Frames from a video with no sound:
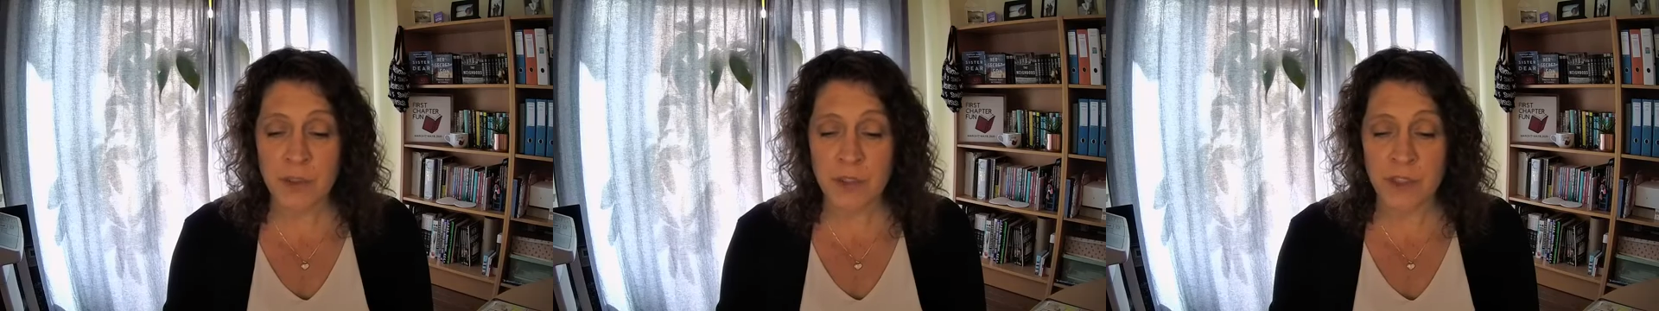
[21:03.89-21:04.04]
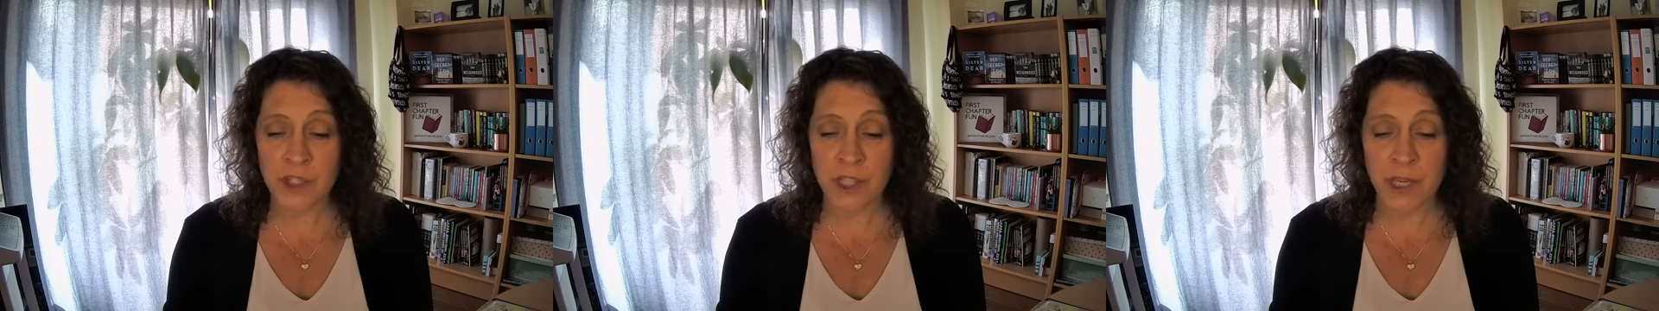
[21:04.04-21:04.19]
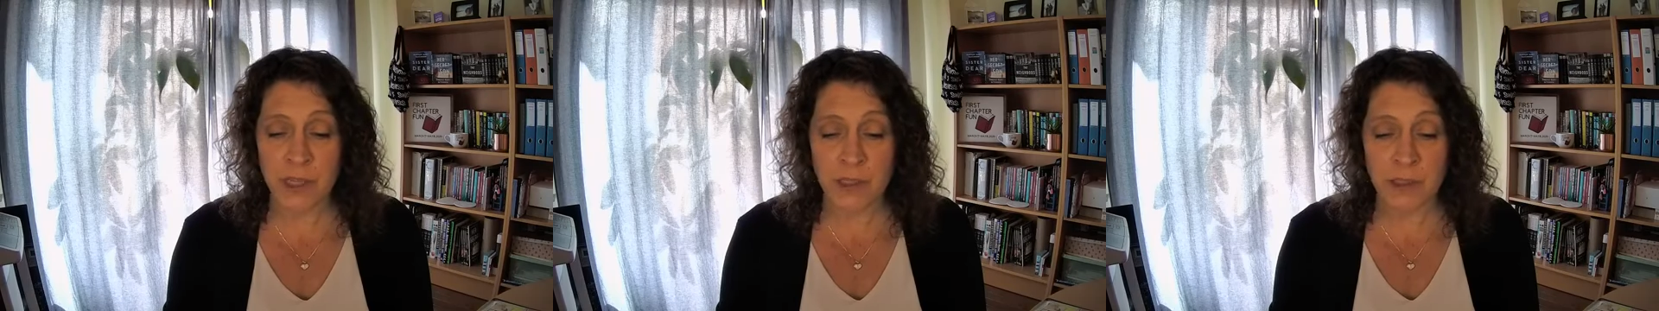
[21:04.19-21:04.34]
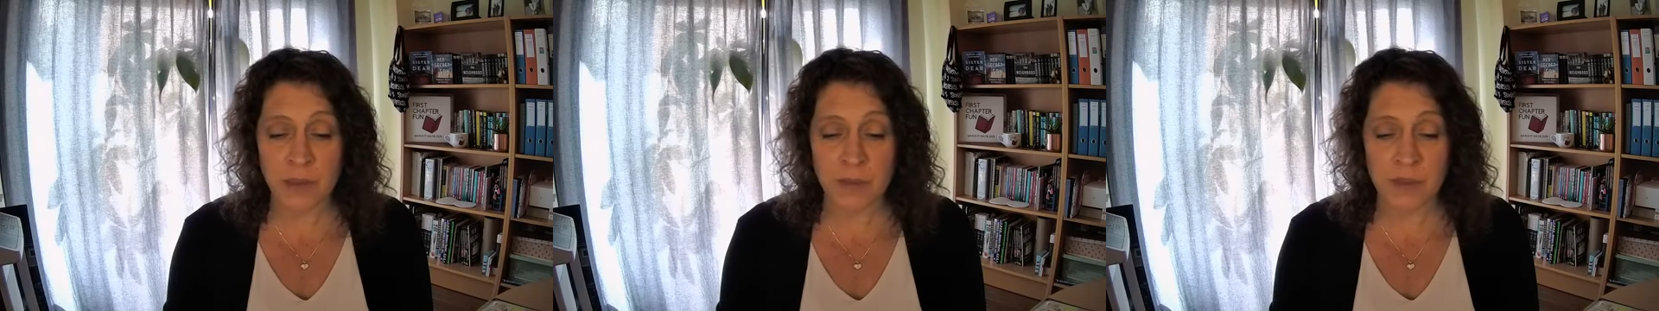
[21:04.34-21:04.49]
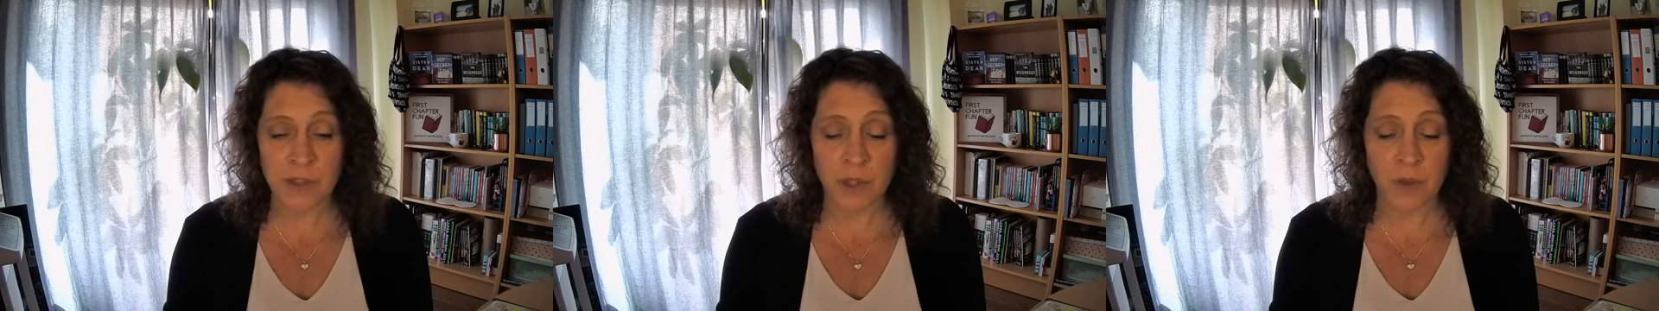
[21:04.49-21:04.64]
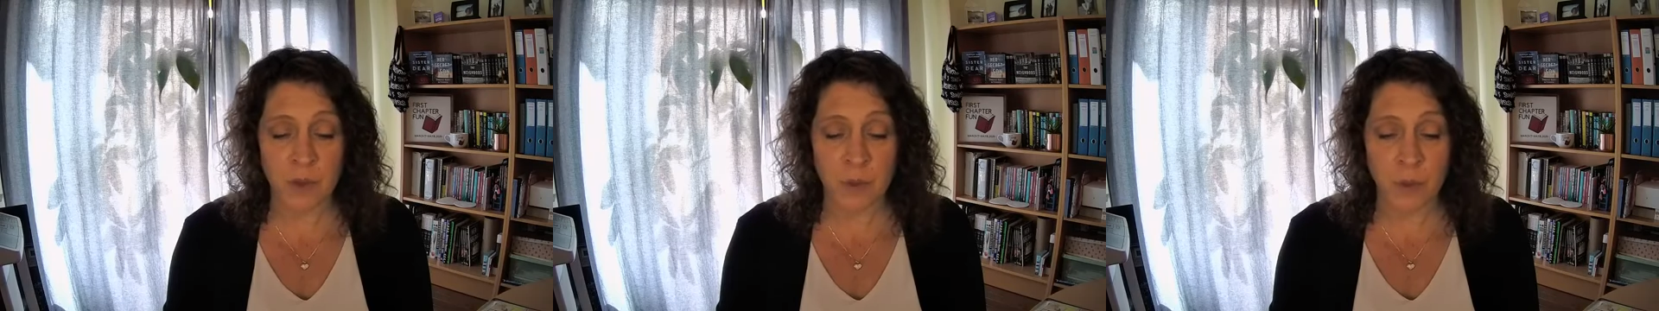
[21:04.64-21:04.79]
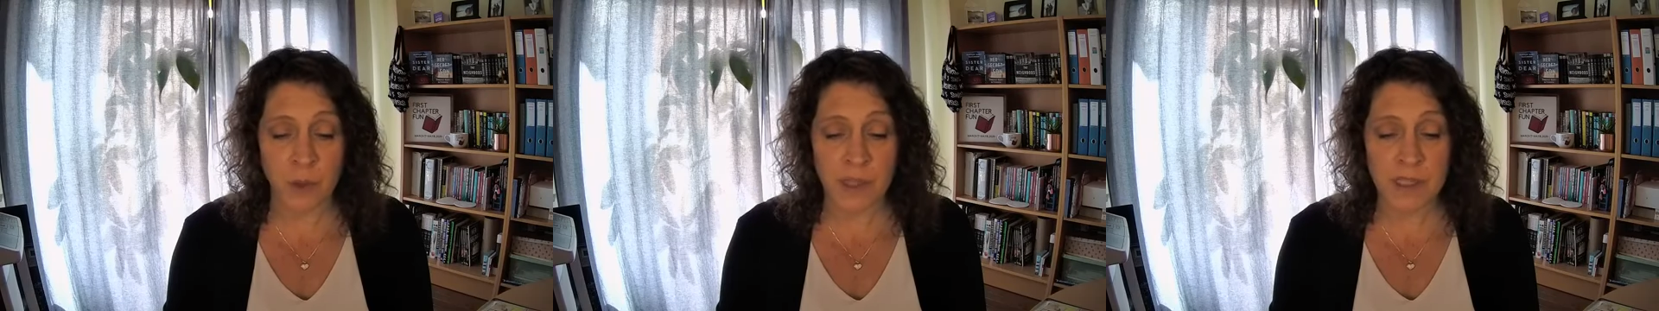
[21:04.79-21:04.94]
shelves
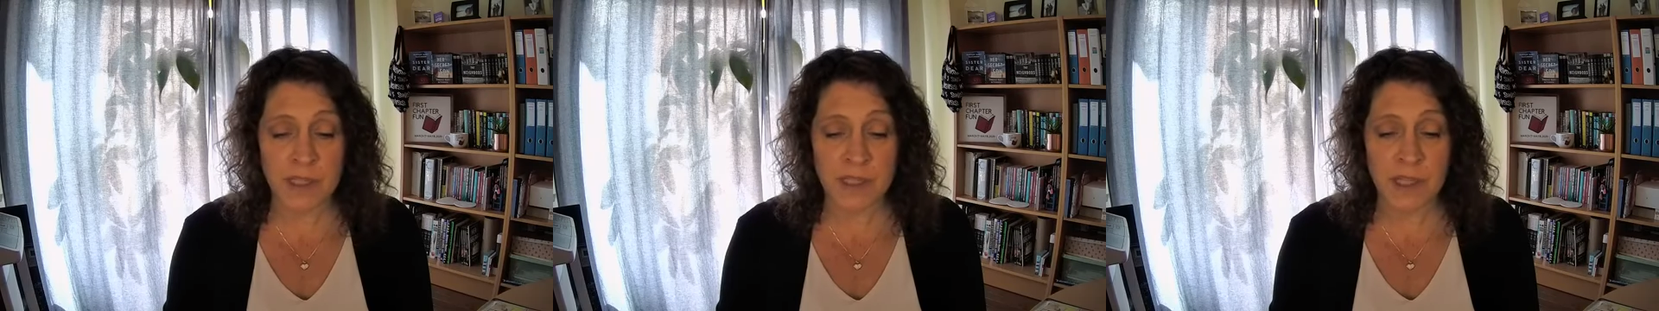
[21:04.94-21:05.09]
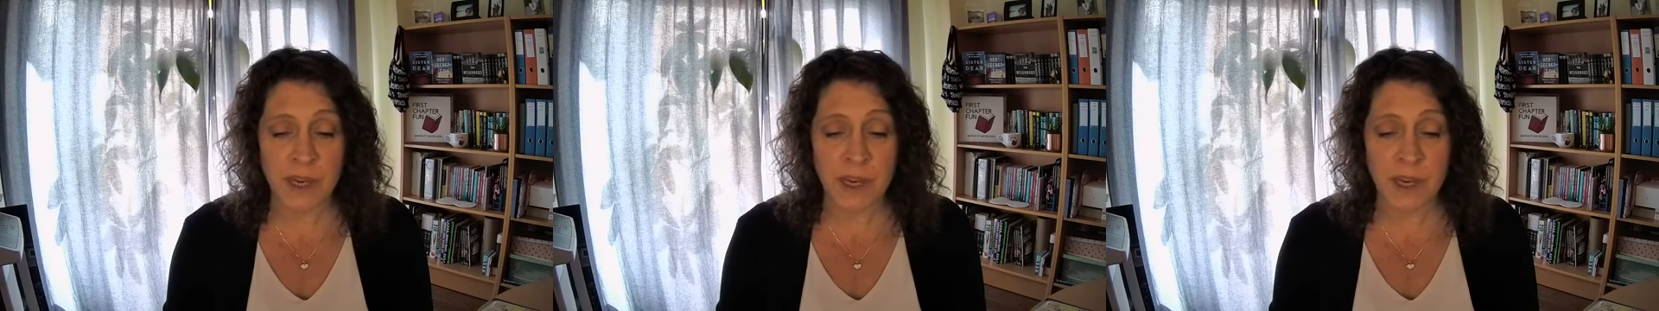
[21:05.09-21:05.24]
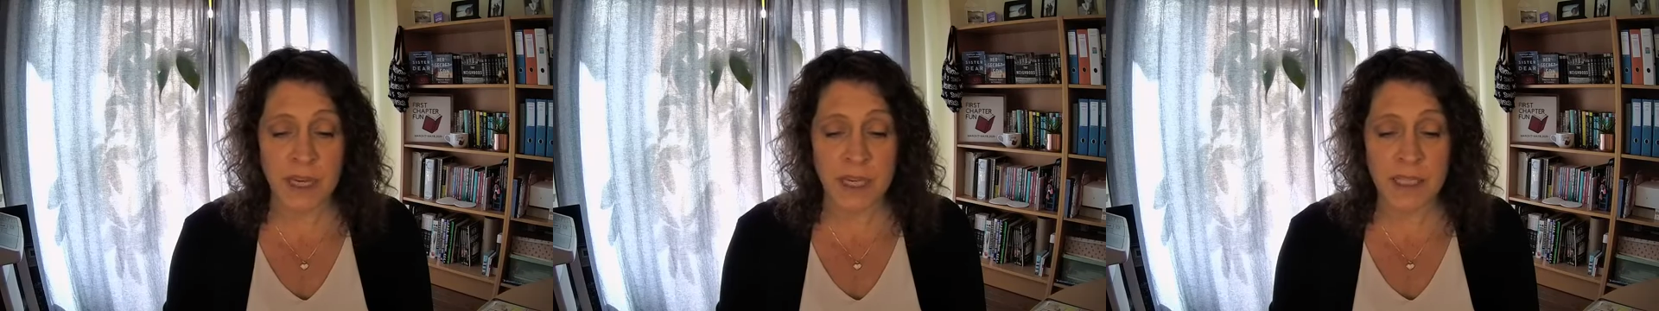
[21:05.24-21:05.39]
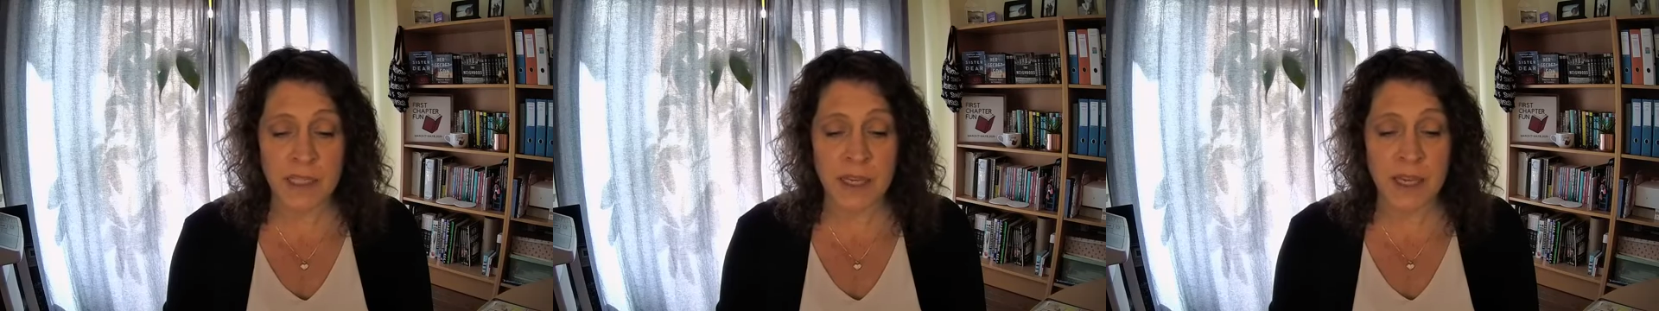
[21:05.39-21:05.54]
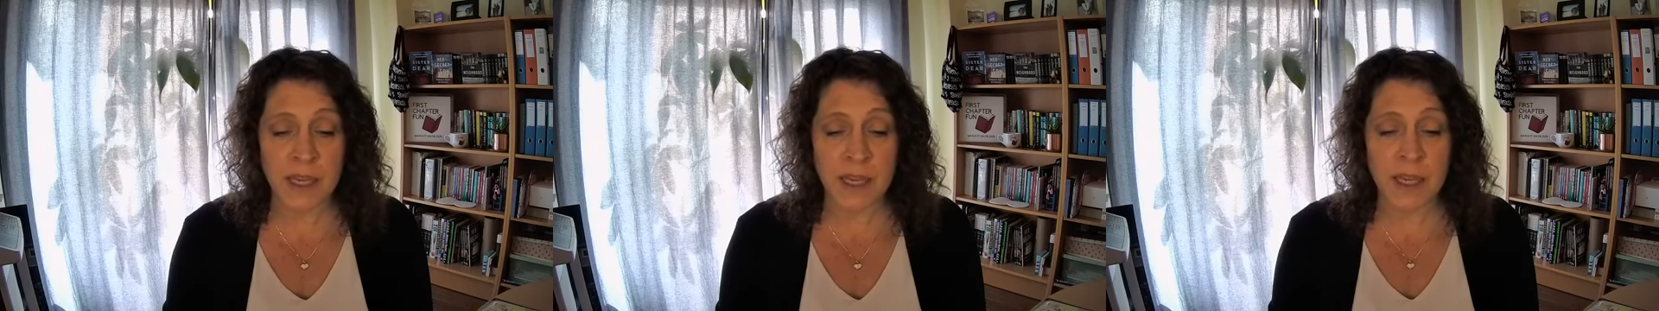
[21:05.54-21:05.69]
on one side,